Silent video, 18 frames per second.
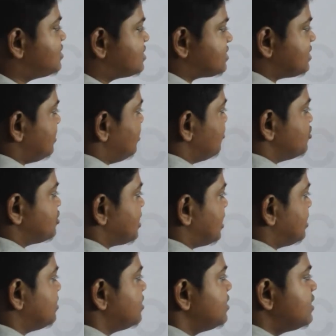used
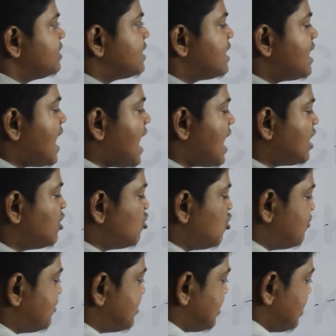an arrow
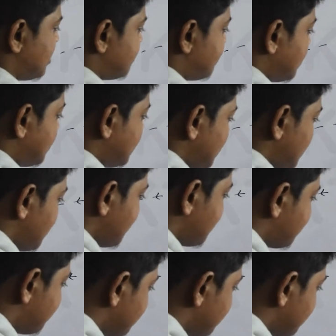over here, but if